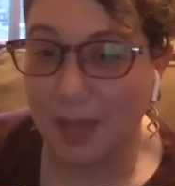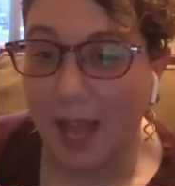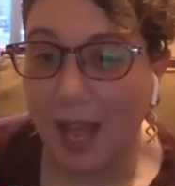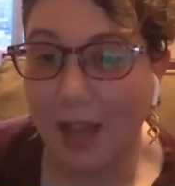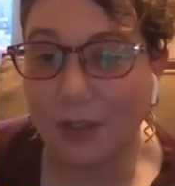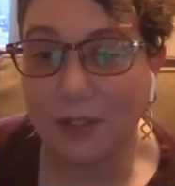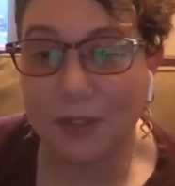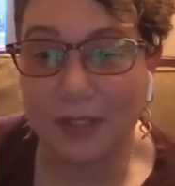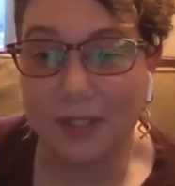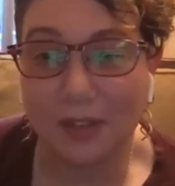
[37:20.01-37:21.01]
How did you
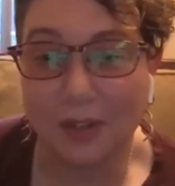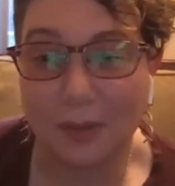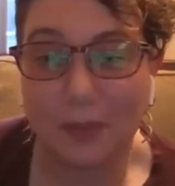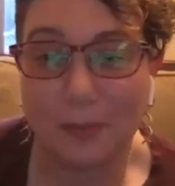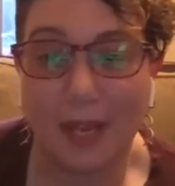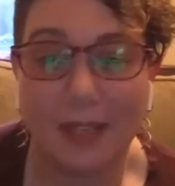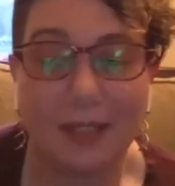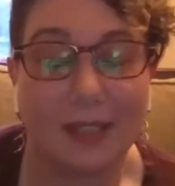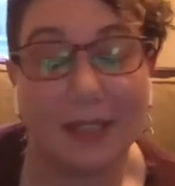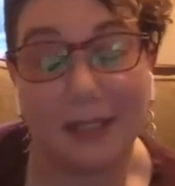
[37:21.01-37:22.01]
get started with pen and
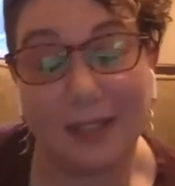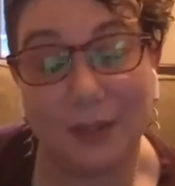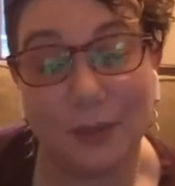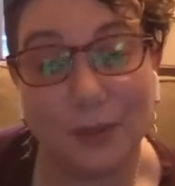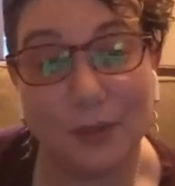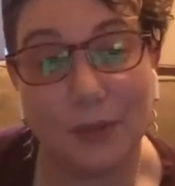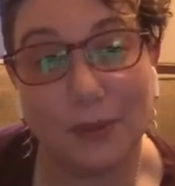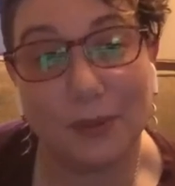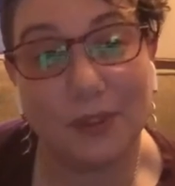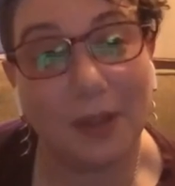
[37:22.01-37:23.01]
ink, and do you
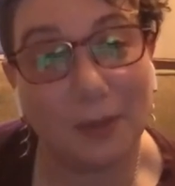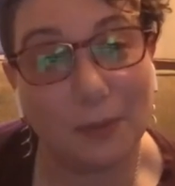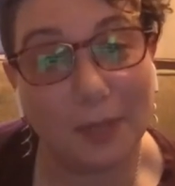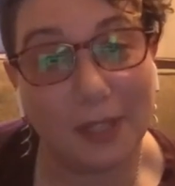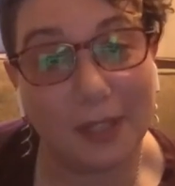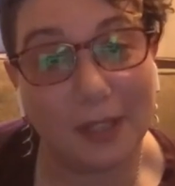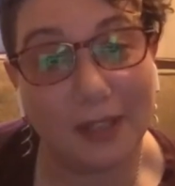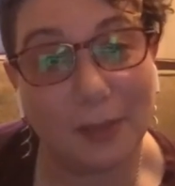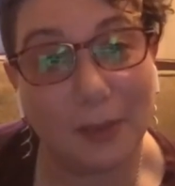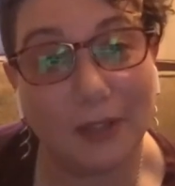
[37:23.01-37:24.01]
use other media
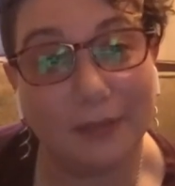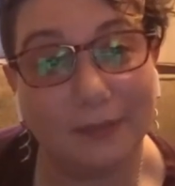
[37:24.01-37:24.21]
as well?